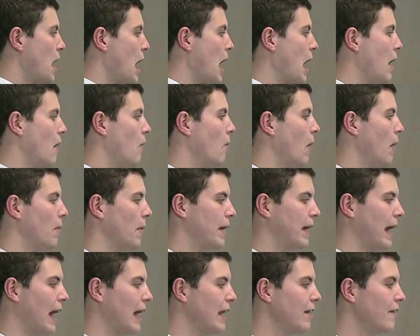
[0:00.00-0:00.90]
What we're
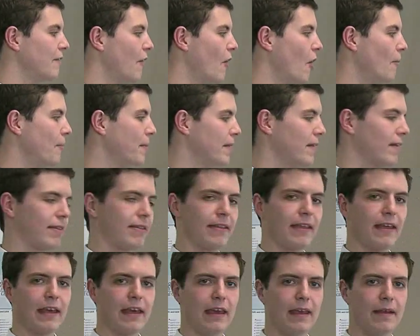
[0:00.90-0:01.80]
kind of hoping to
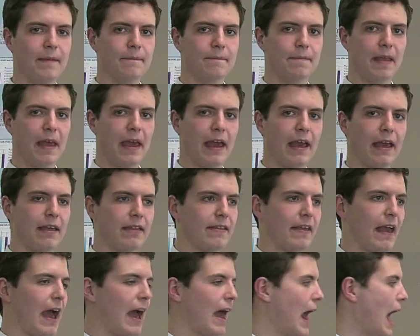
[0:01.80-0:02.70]
see is
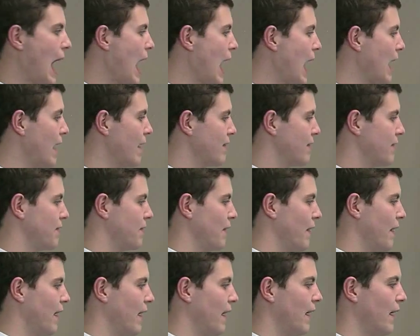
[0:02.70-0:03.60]
that as
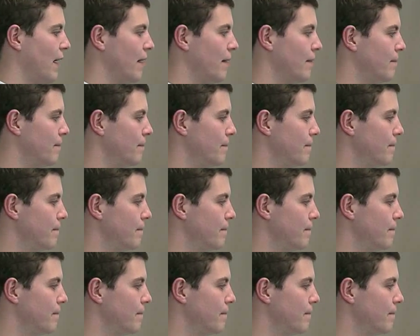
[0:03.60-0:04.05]
the